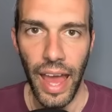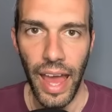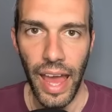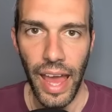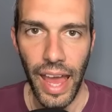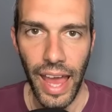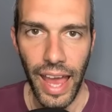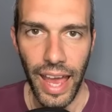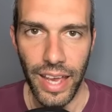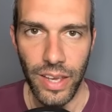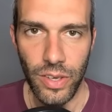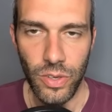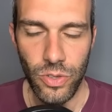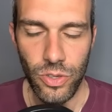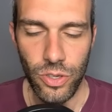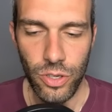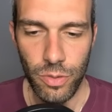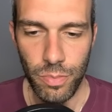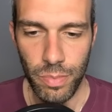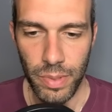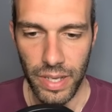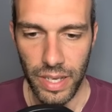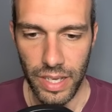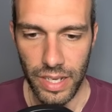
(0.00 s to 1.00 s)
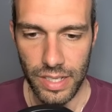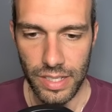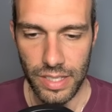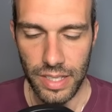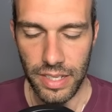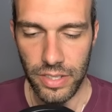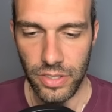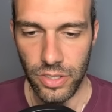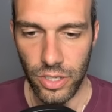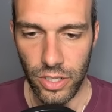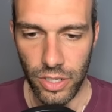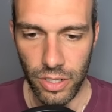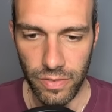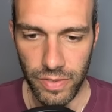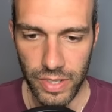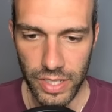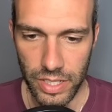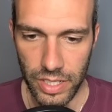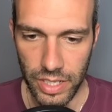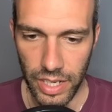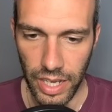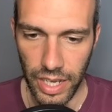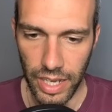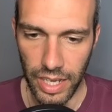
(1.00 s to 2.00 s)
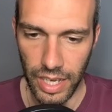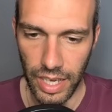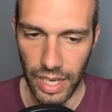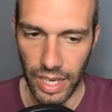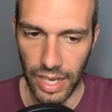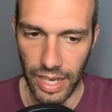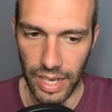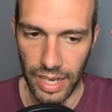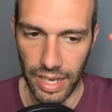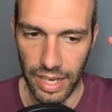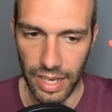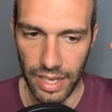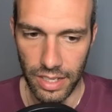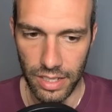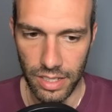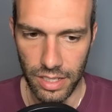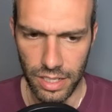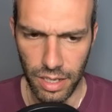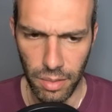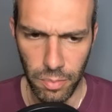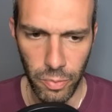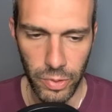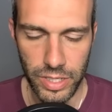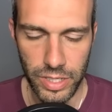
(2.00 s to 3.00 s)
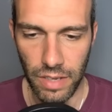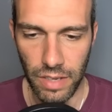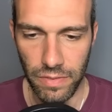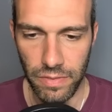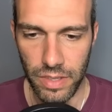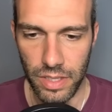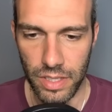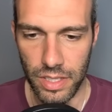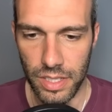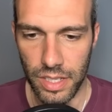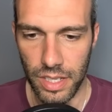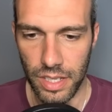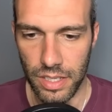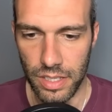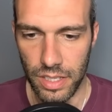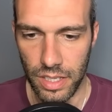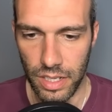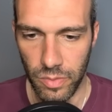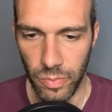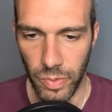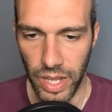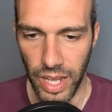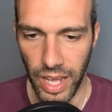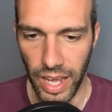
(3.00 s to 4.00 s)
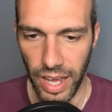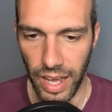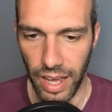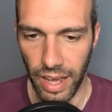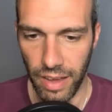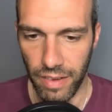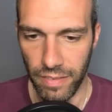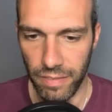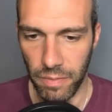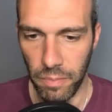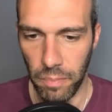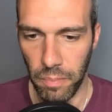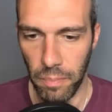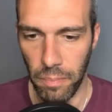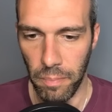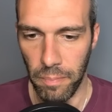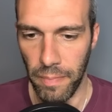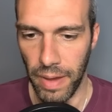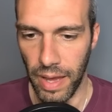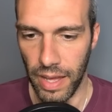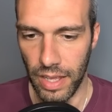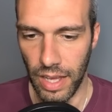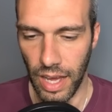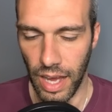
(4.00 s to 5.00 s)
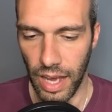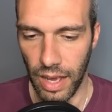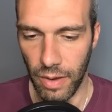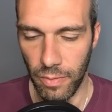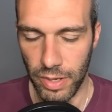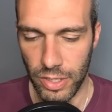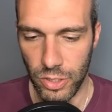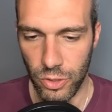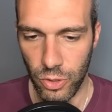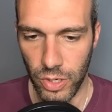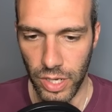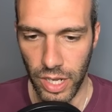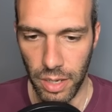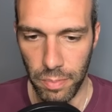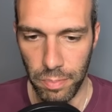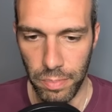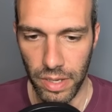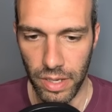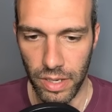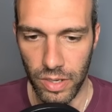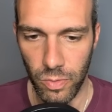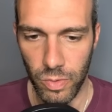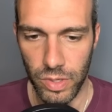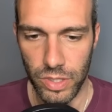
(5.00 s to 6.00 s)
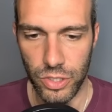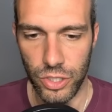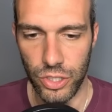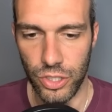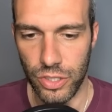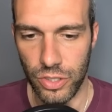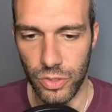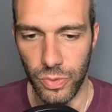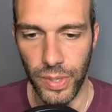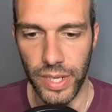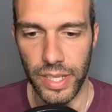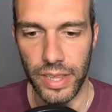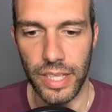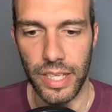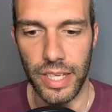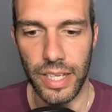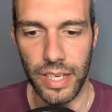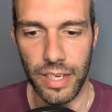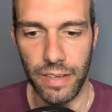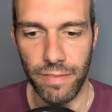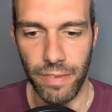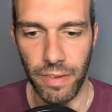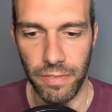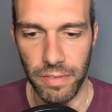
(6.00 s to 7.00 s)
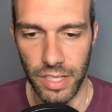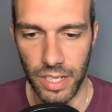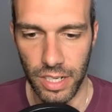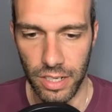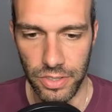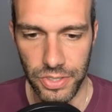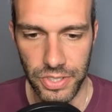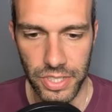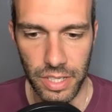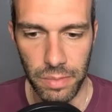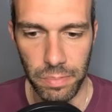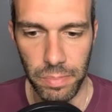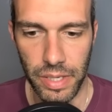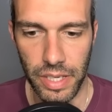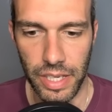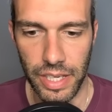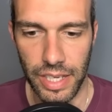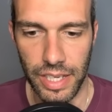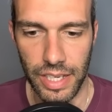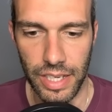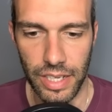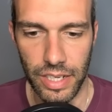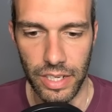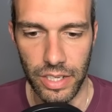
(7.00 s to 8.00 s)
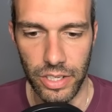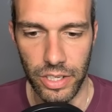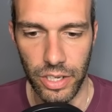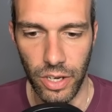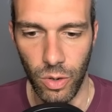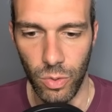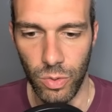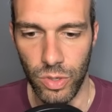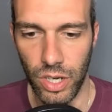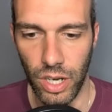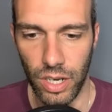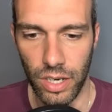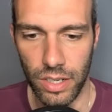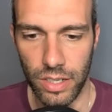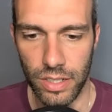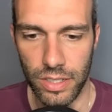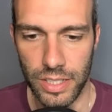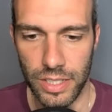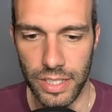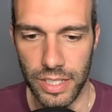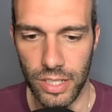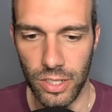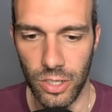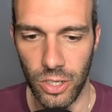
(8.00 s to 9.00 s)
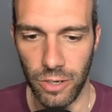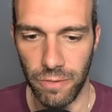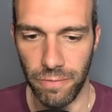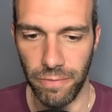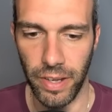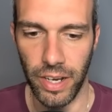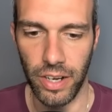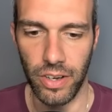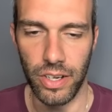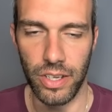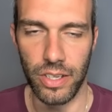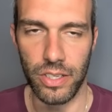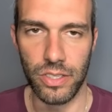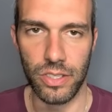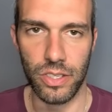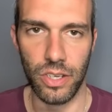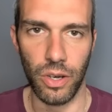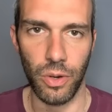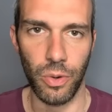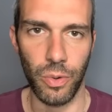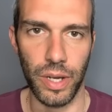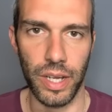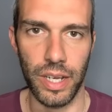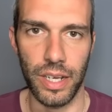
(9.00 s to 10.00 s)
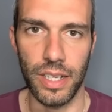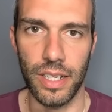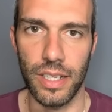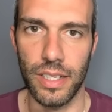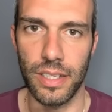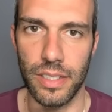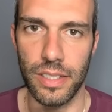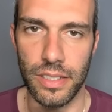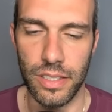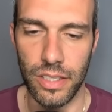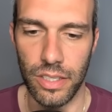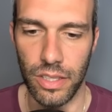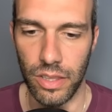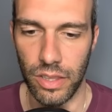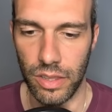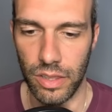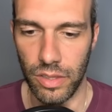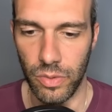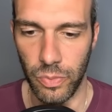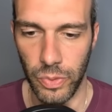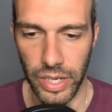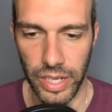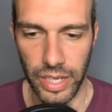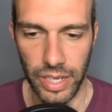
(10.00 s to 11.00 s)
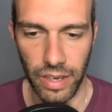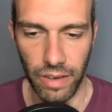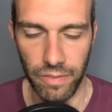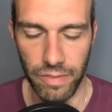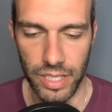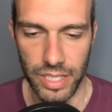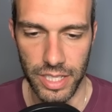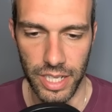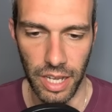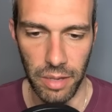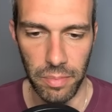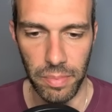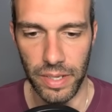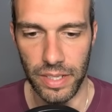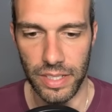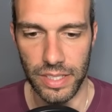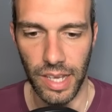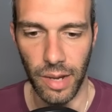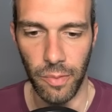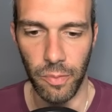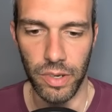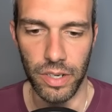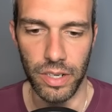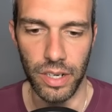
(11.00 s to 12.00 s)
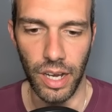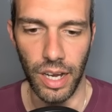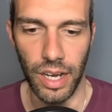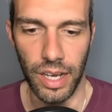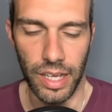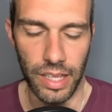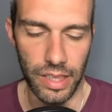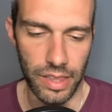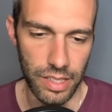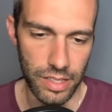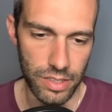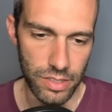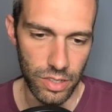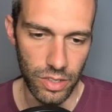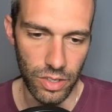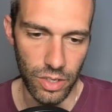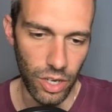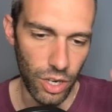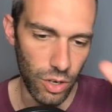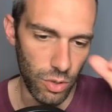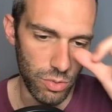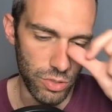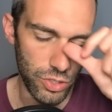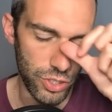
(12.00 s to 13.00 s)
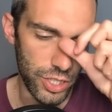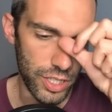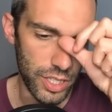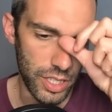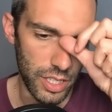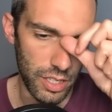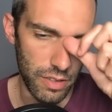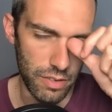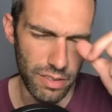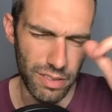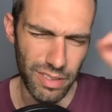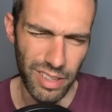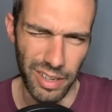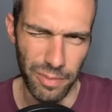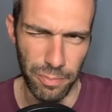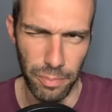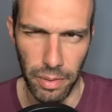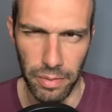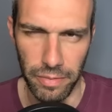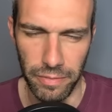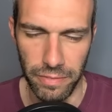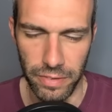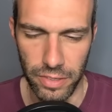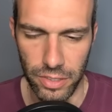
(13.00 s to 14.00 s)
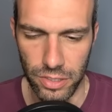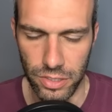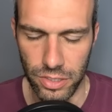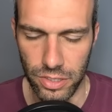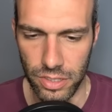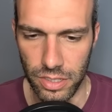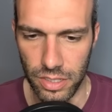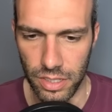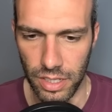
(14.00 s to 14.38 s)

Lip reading: Hey YouTube, it is League Turnover today. A couple weeks left in the season. We have Retro Cup, which is Great League, 1500 CP, no Dark, Steel, or Fairy. So it is three of the typings that were not in the sort of OG, like maybe first